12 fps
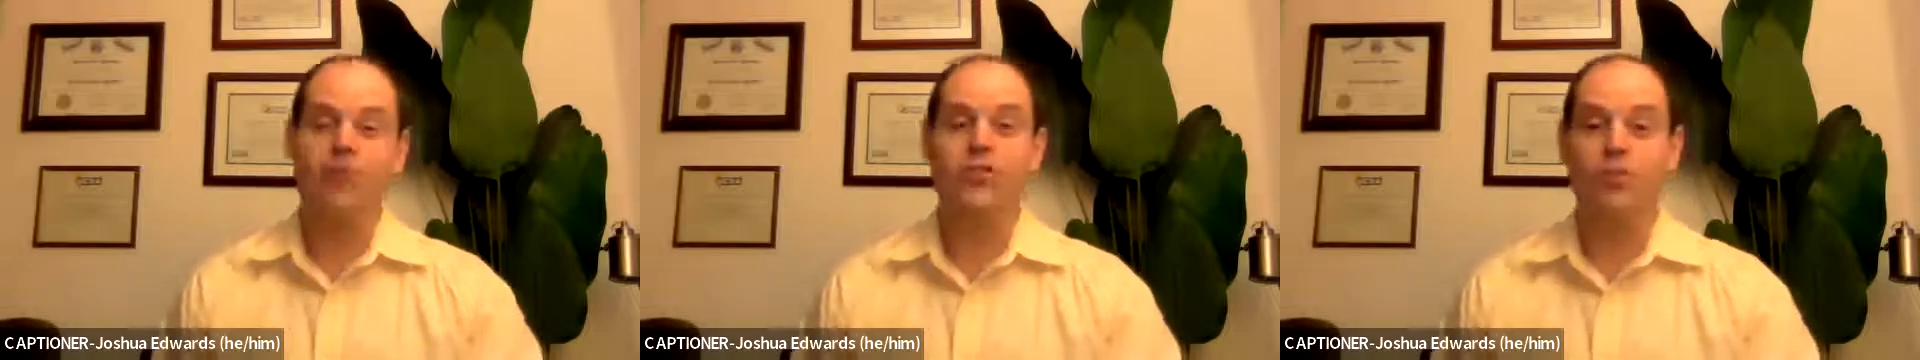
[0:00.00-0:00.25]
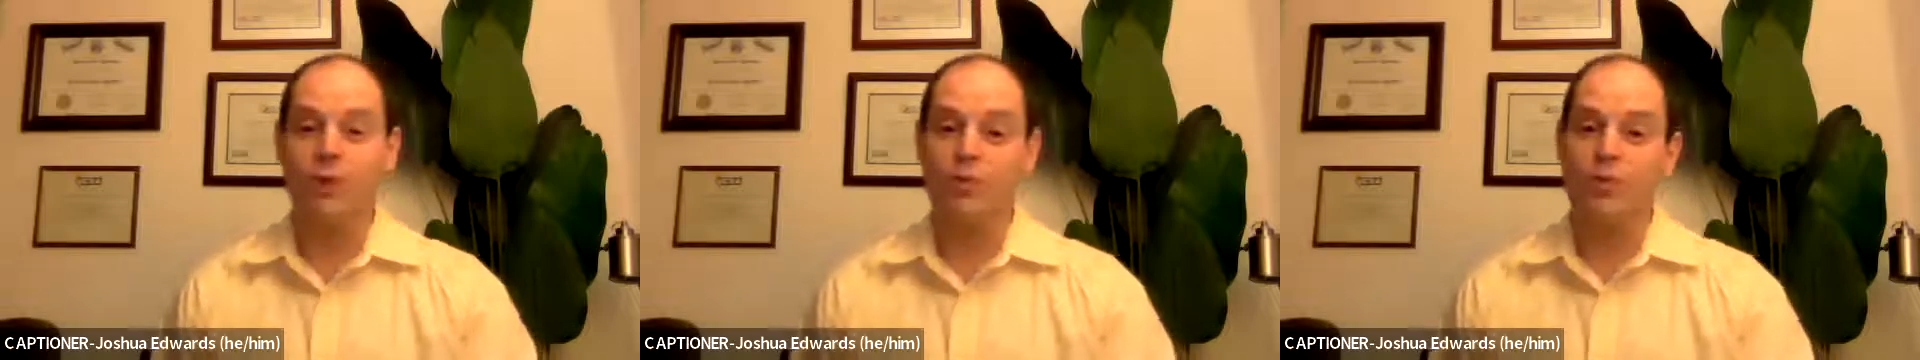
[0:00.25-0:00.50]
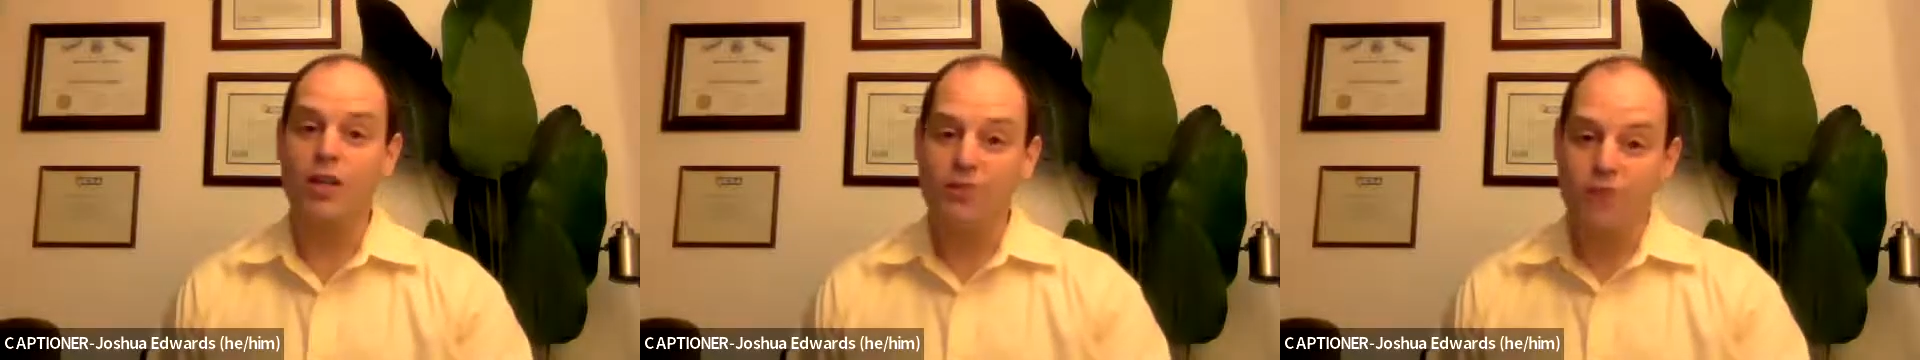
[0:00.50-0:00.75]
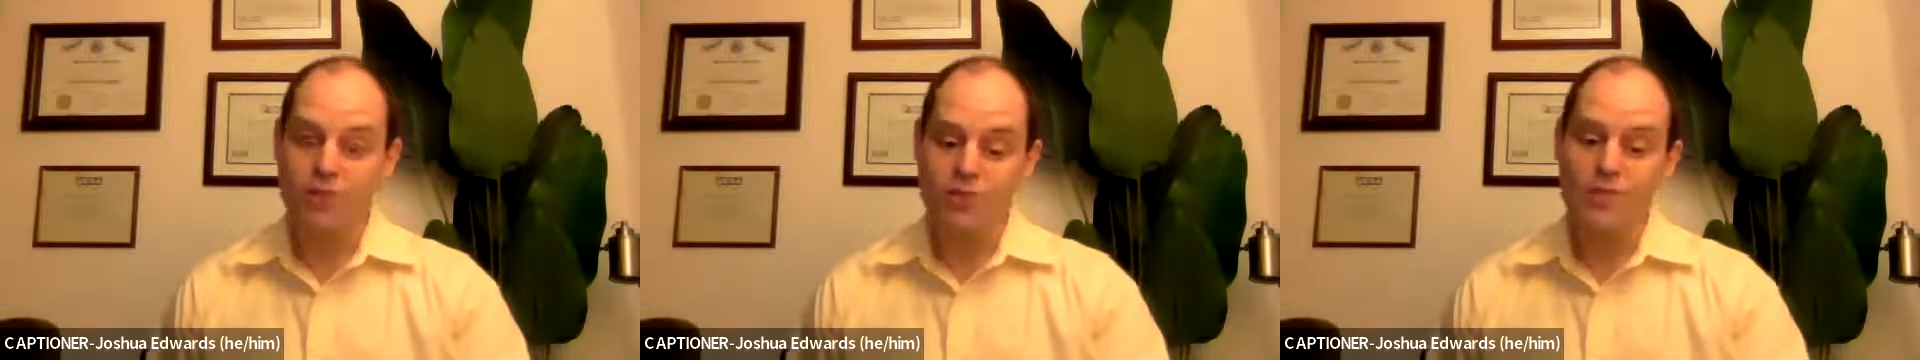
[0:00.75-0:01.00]
So when we
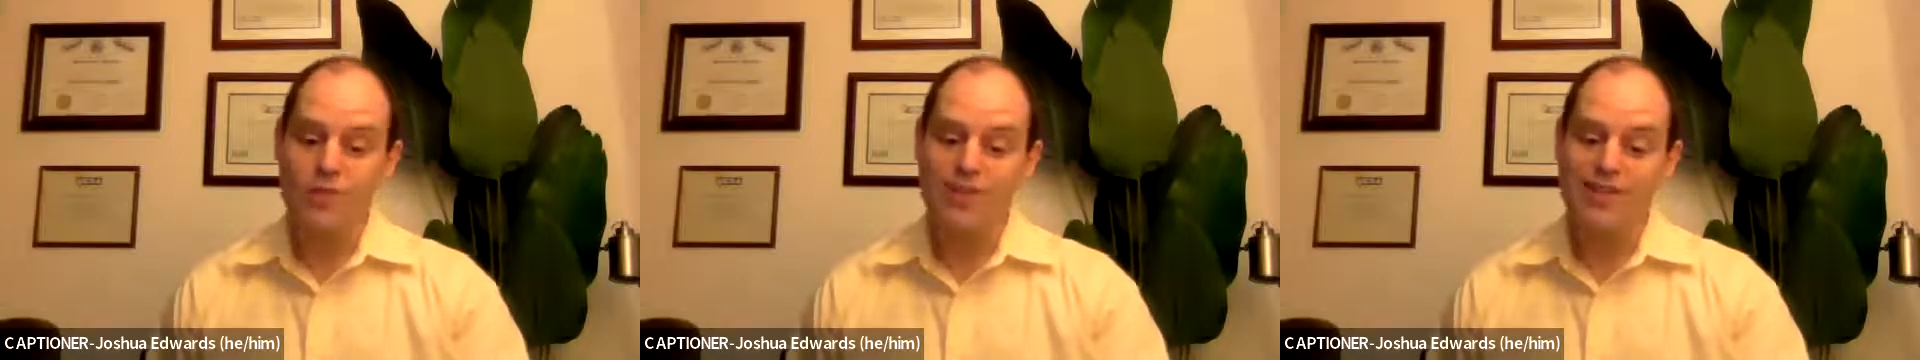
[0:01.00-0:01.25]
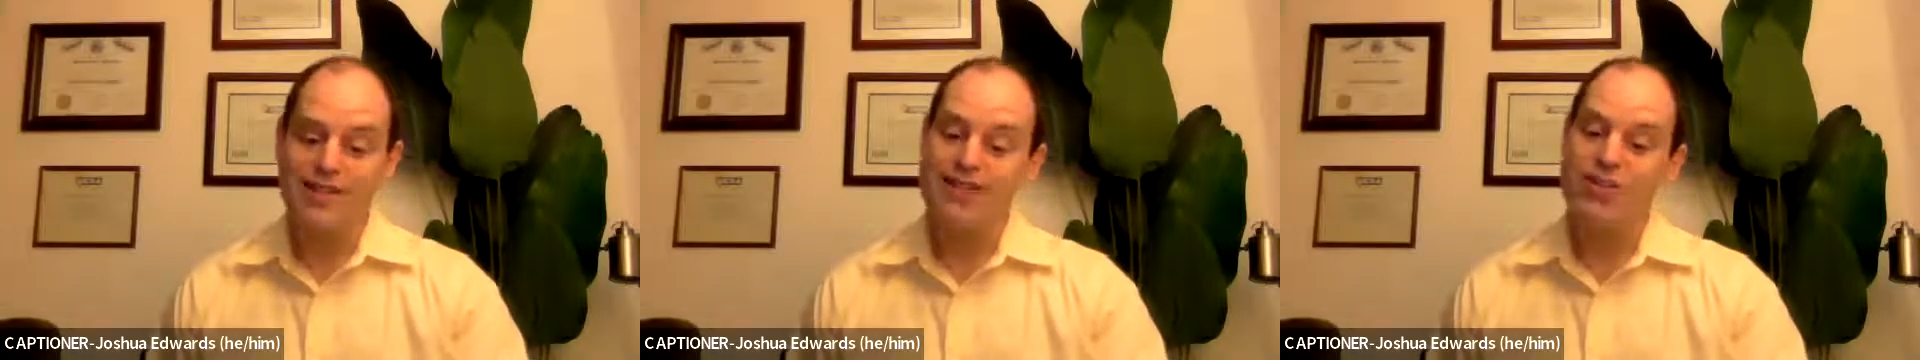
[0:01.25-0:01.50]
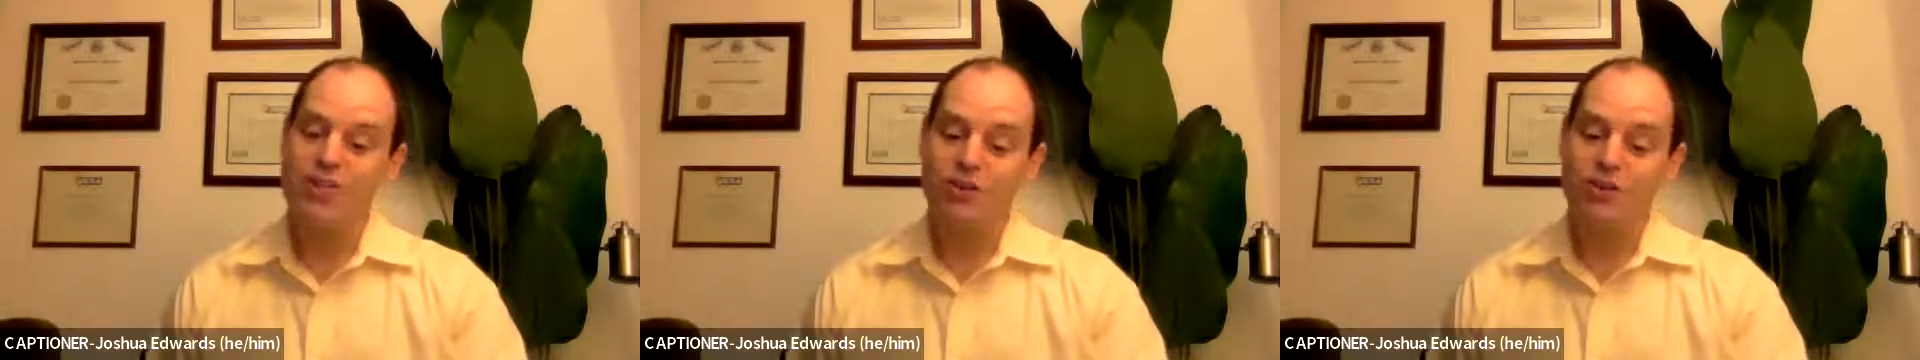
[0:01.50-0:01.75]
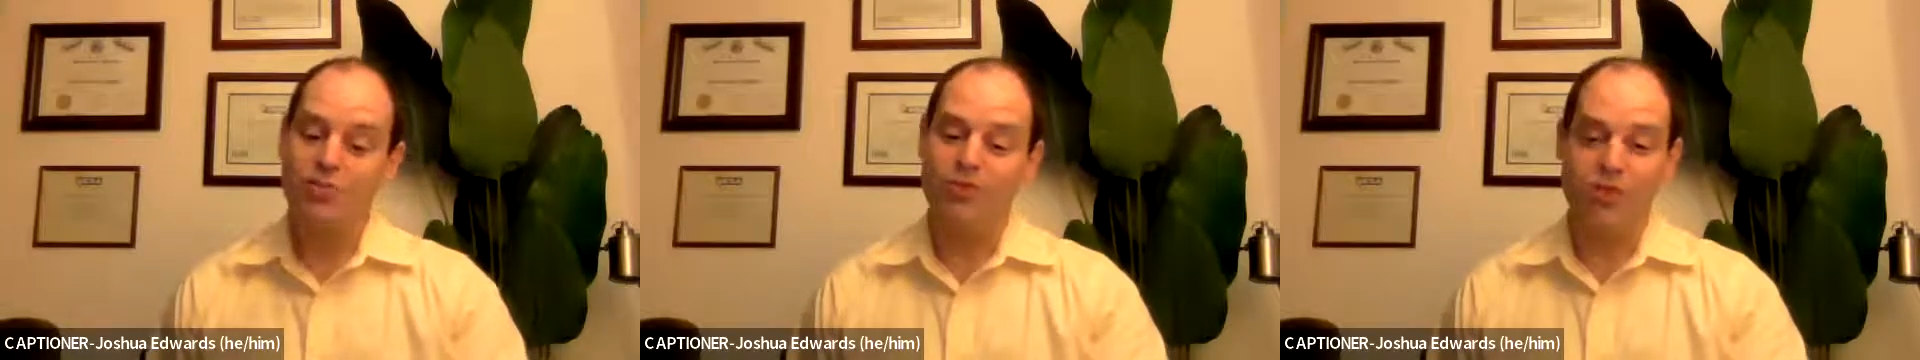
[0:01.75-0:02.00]
use the word
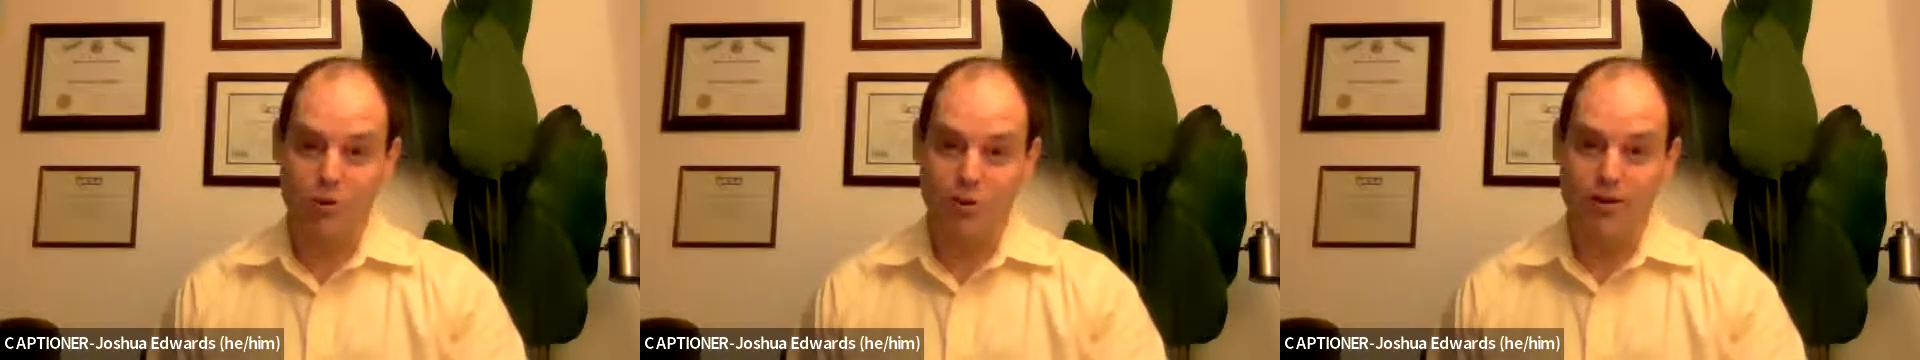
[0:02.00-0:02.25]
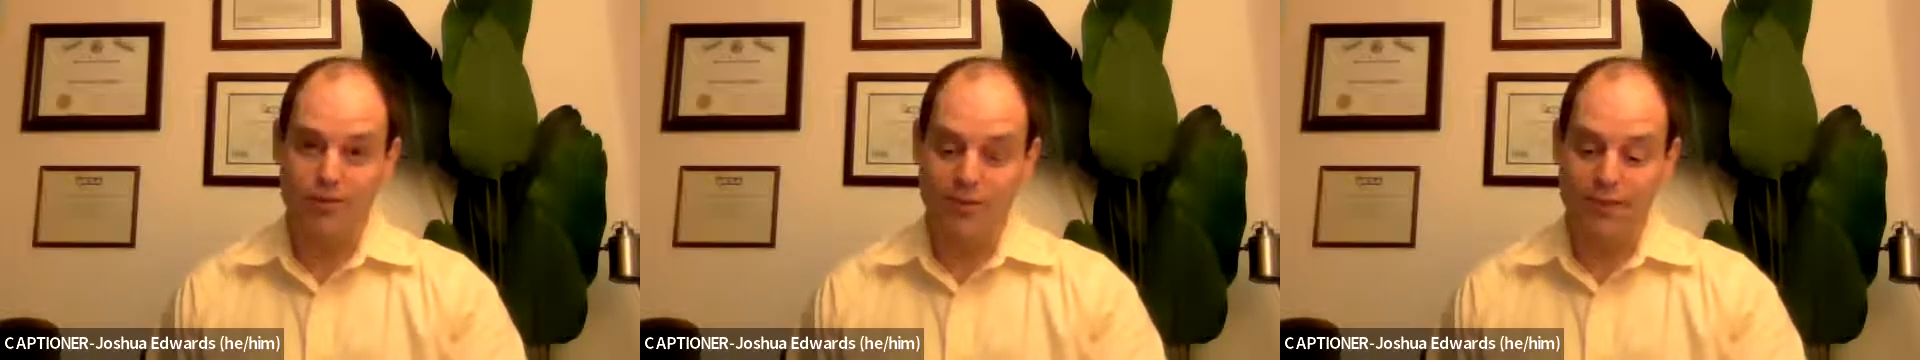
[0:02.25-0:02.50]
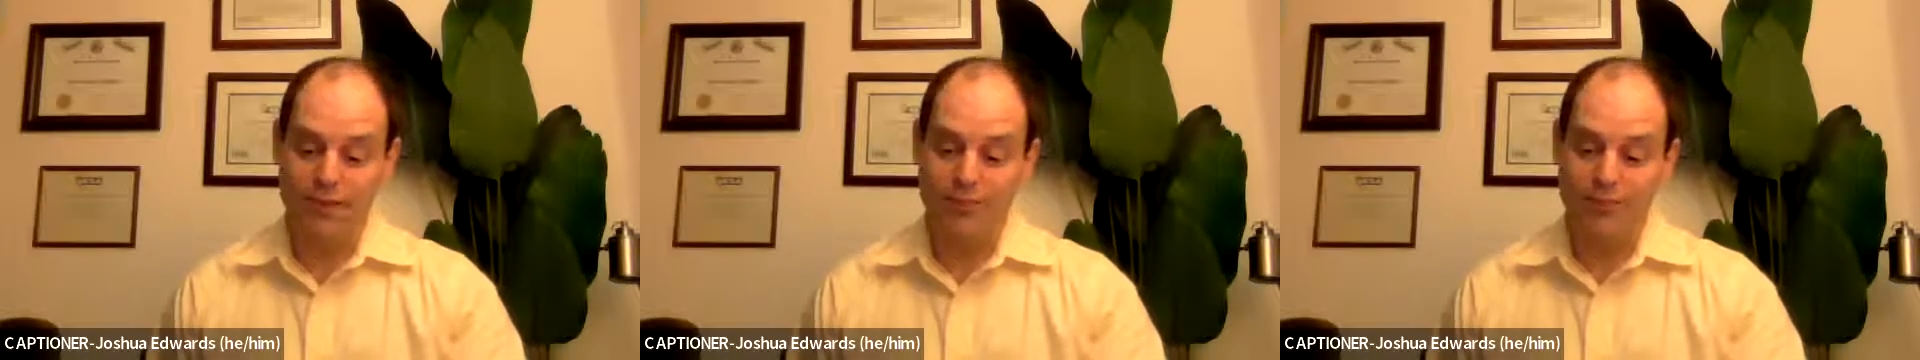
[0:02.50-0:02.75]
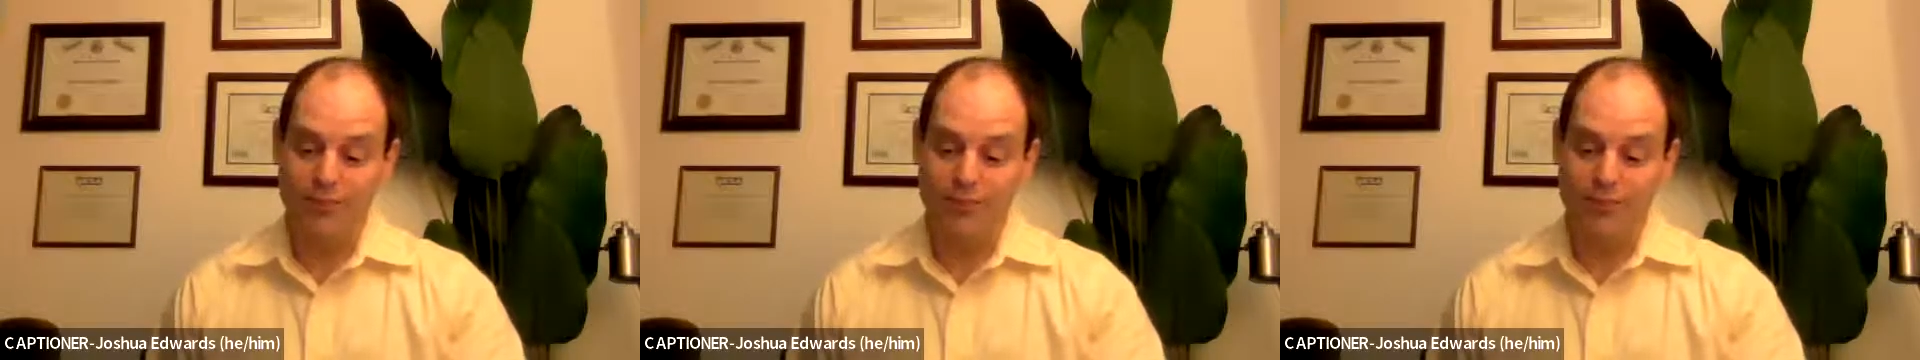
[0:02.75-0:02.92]
digital pejoratively,